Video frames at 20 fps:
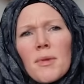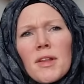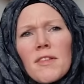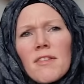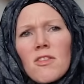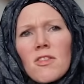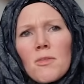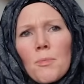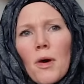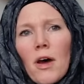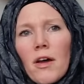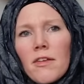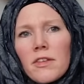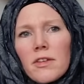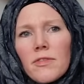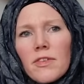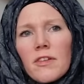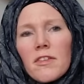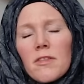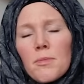such a
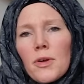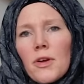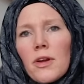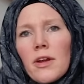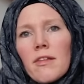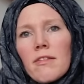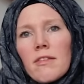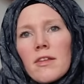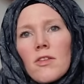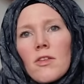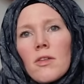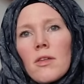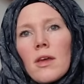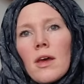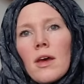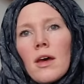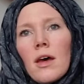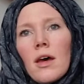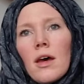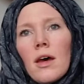positive experience. And
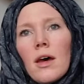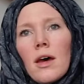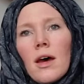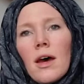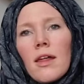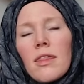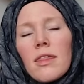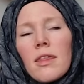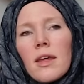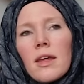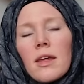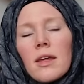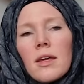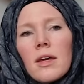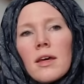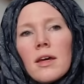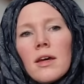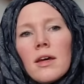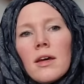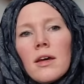I think
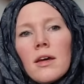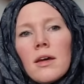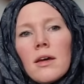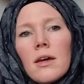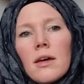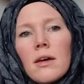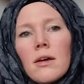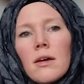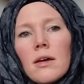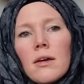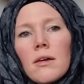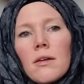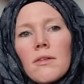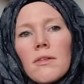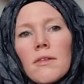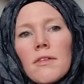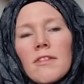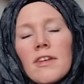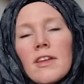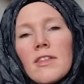
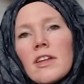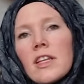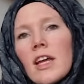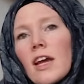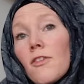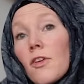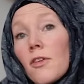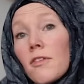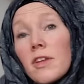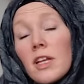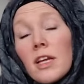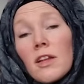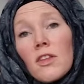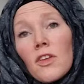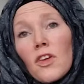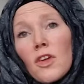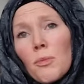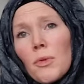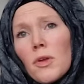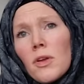seeing the diversity in
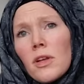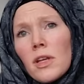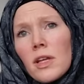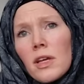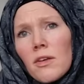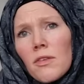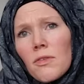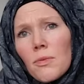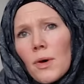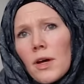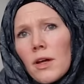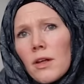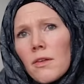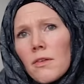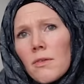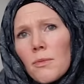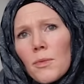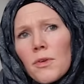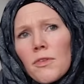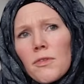the community as
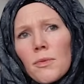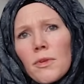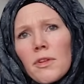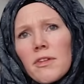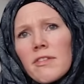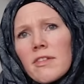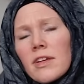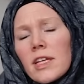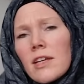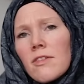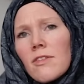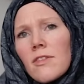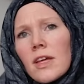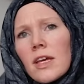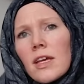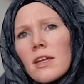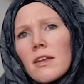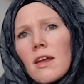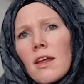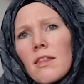well was really
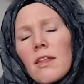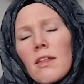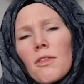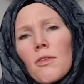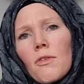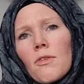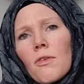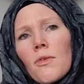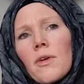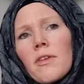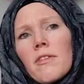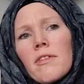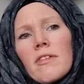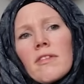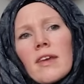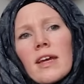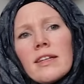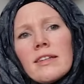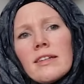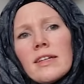significant. I think there's always
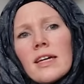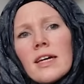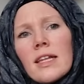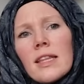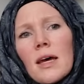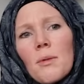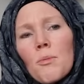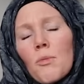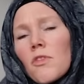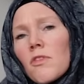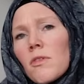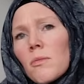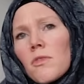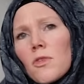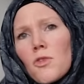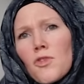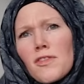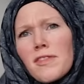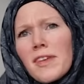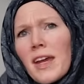this idea that
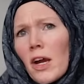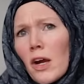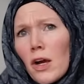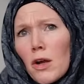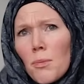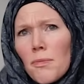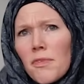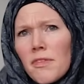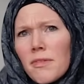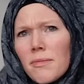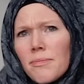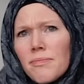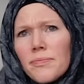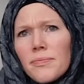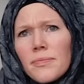Muslims are just Arabs,